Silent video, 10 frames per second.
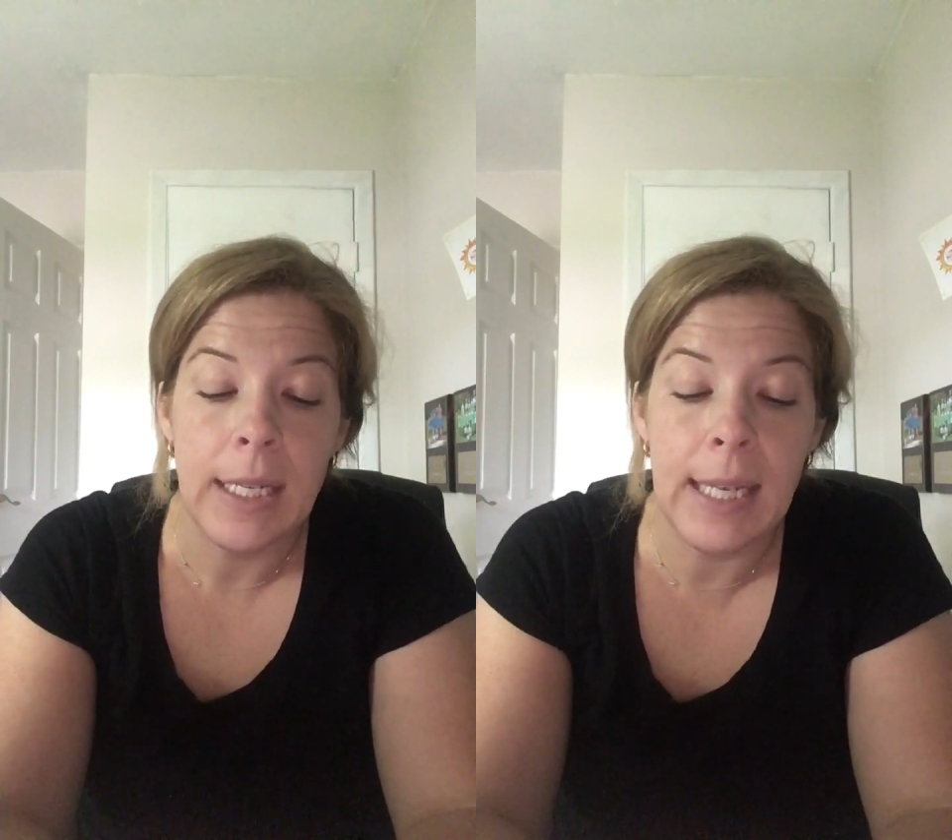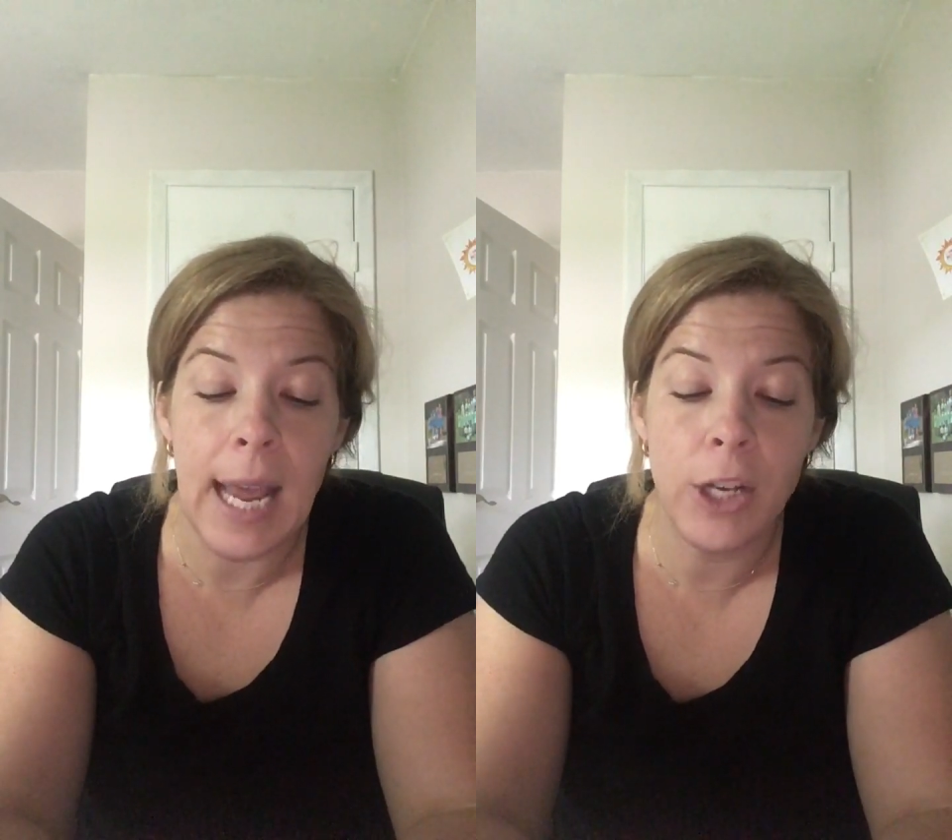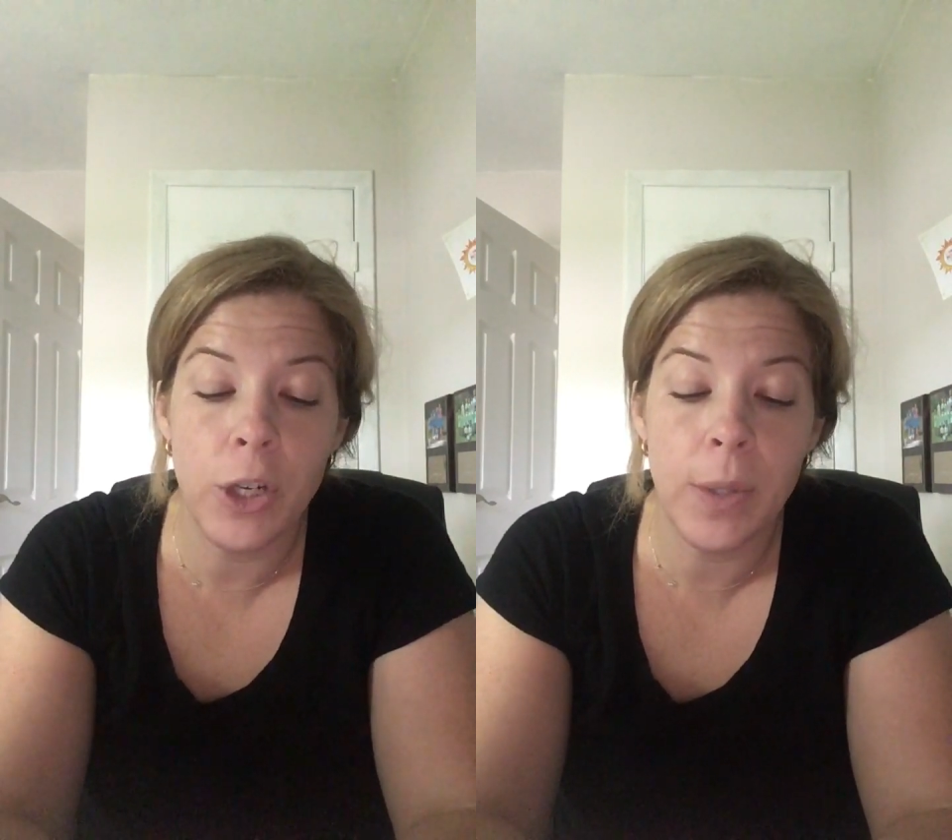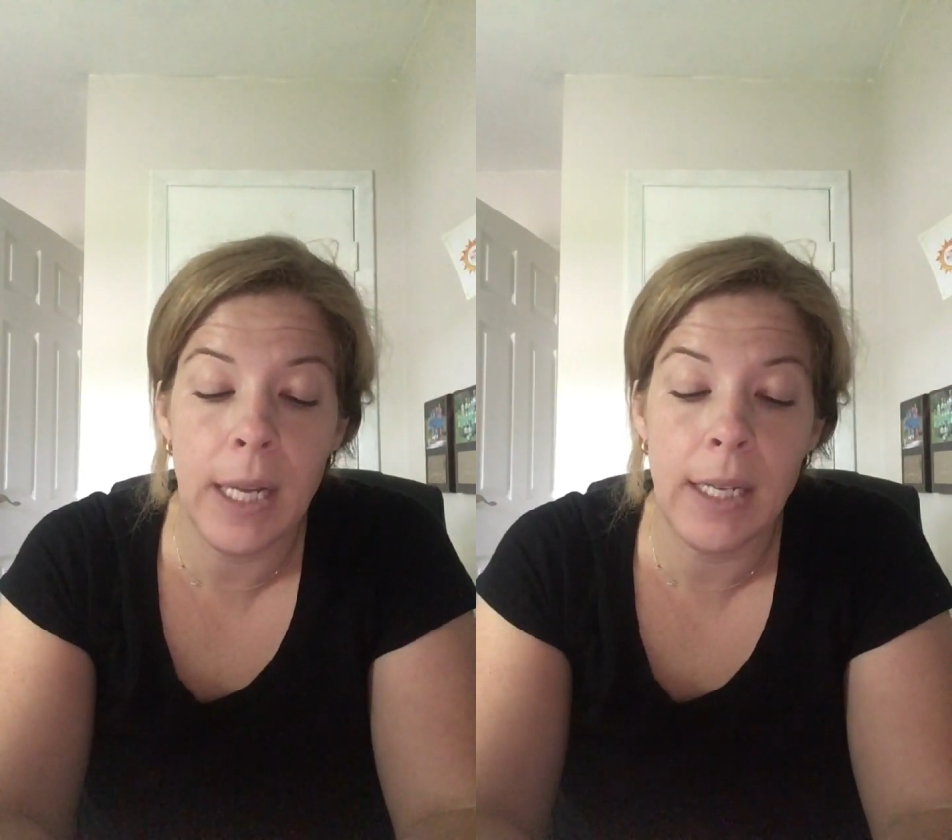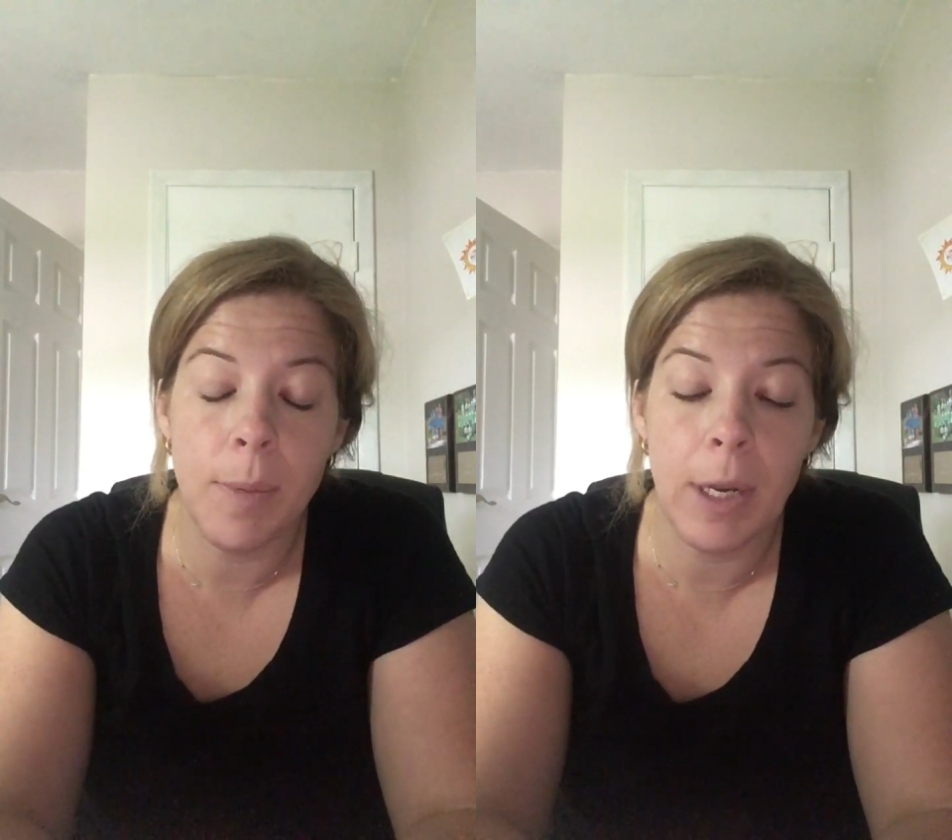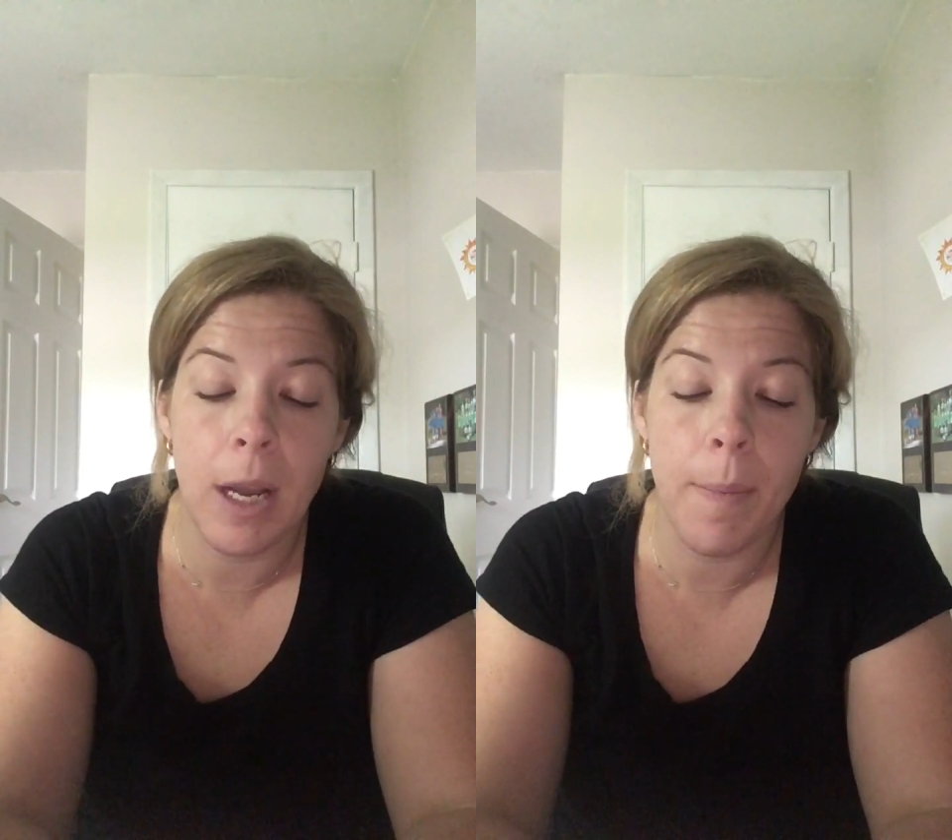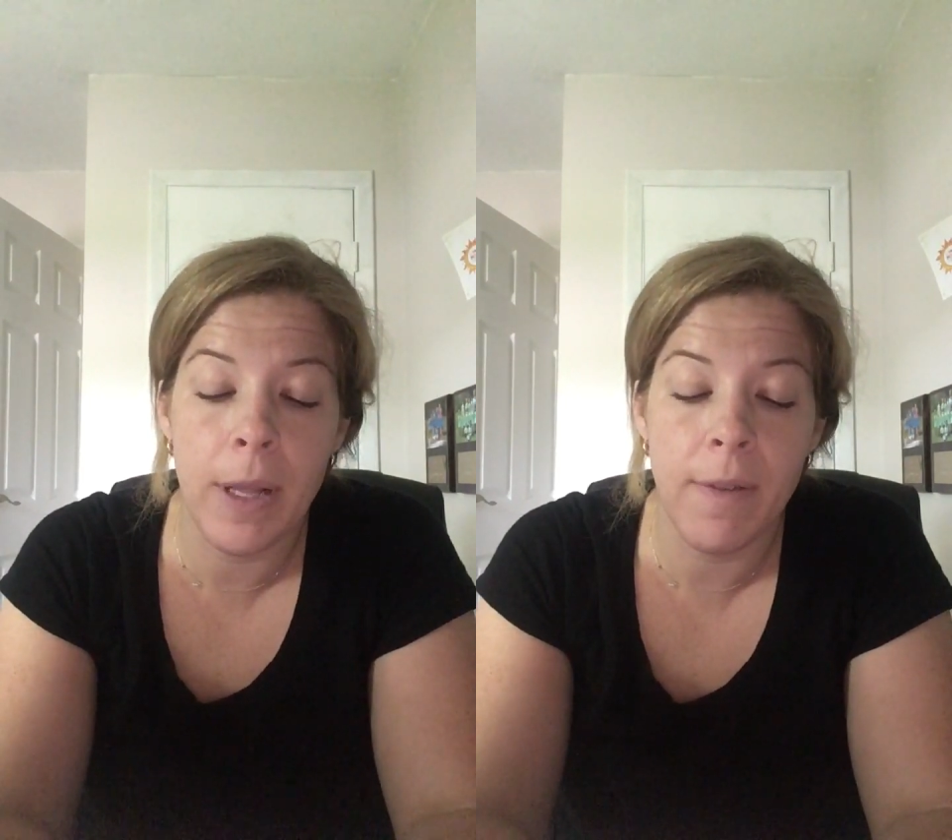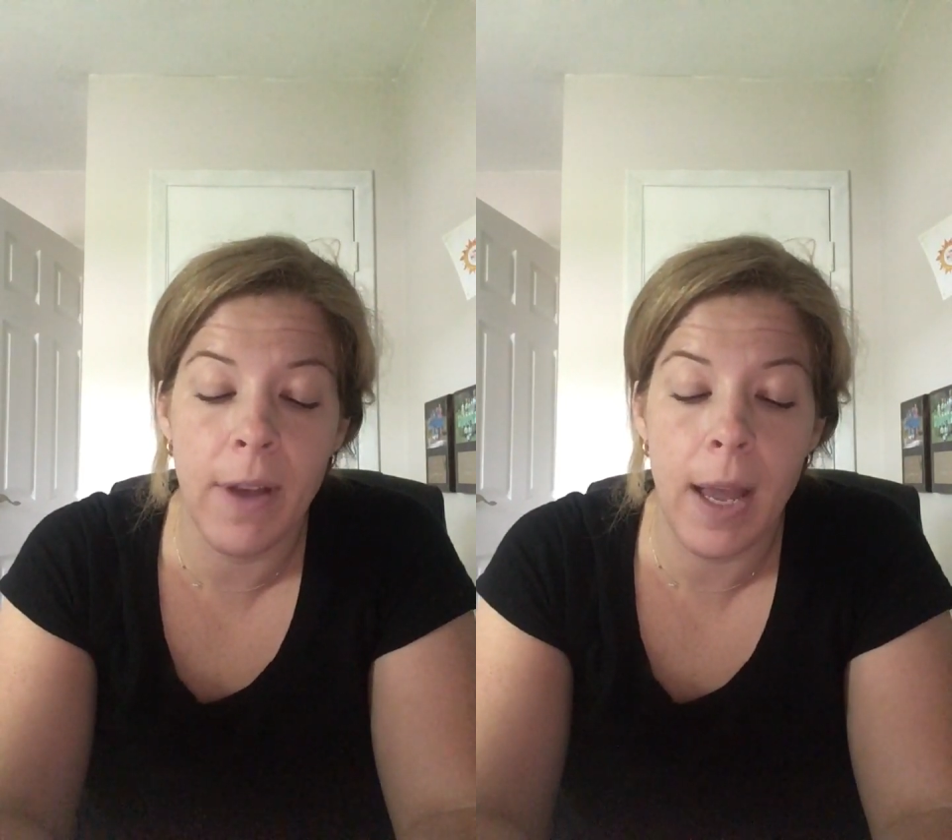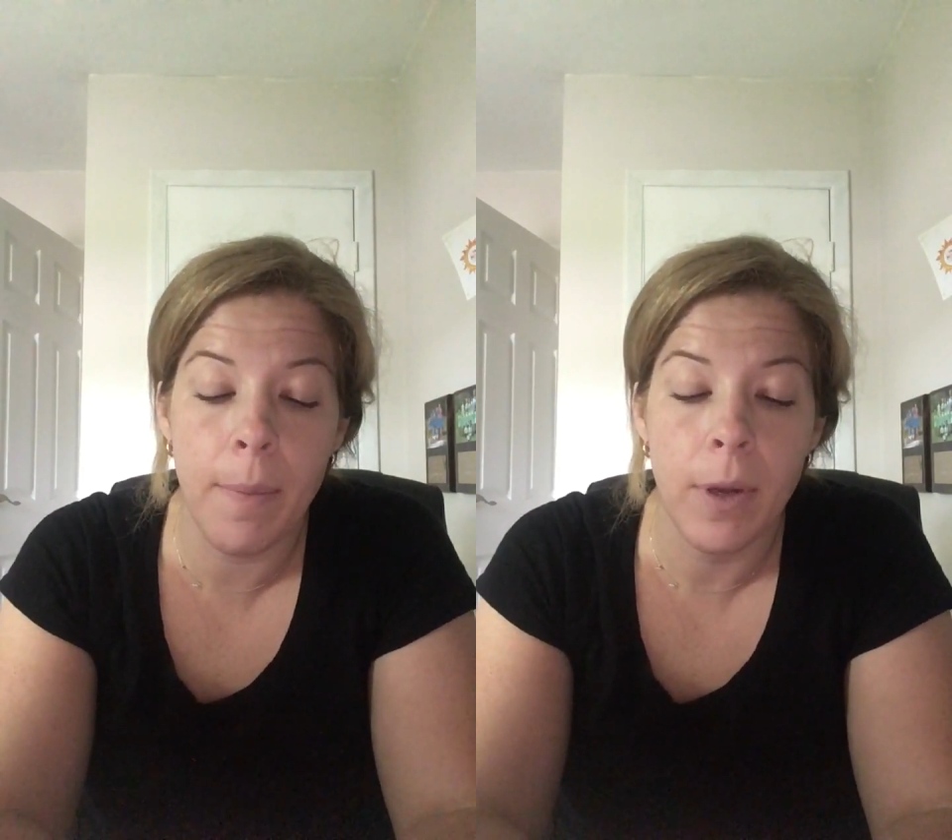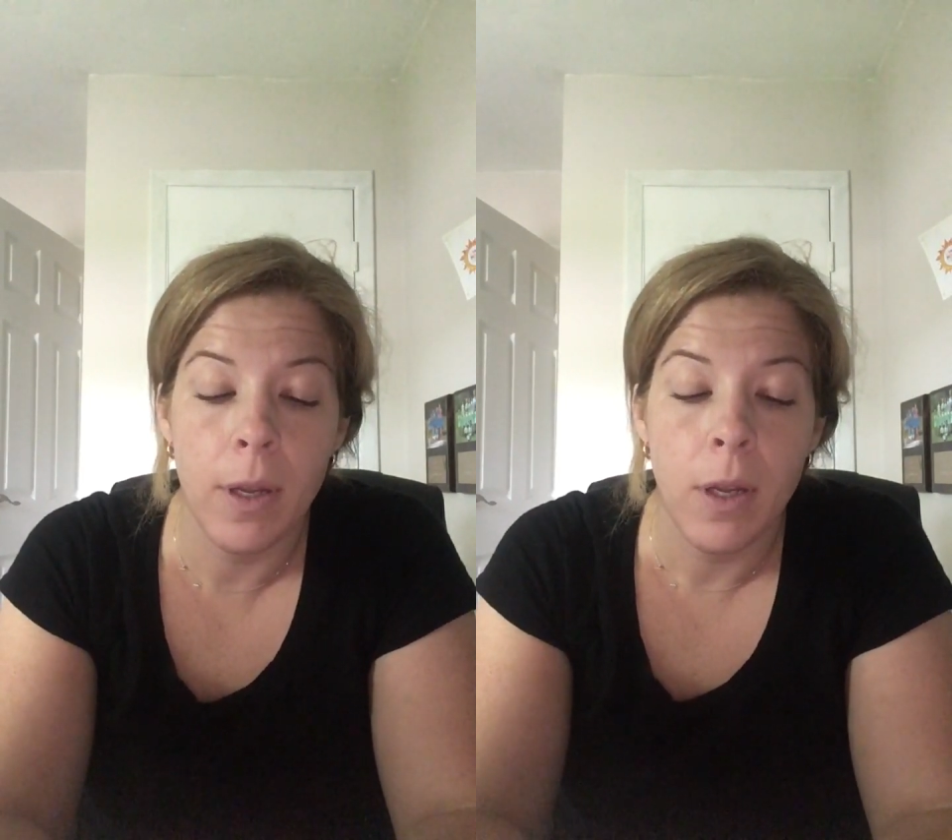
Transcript: Dad chose not to pick up on the vibe.